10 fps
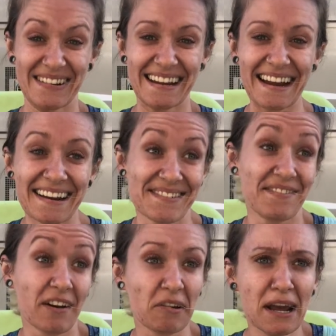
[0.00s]
I kind of
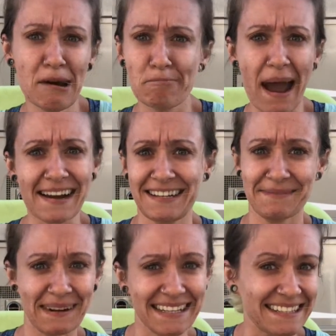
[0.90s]
felt back to
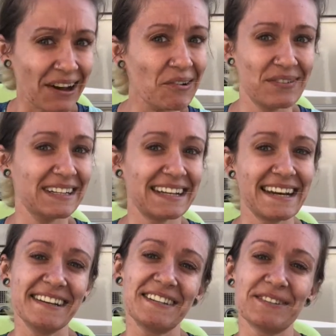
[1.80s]
myself
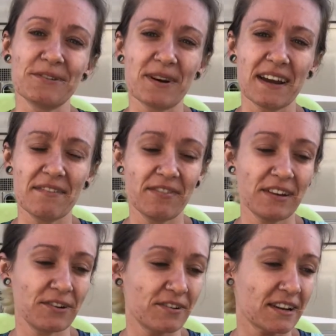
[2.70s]
again, so I
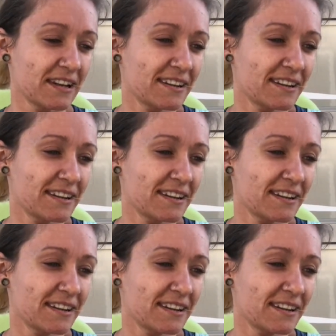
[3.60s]
figured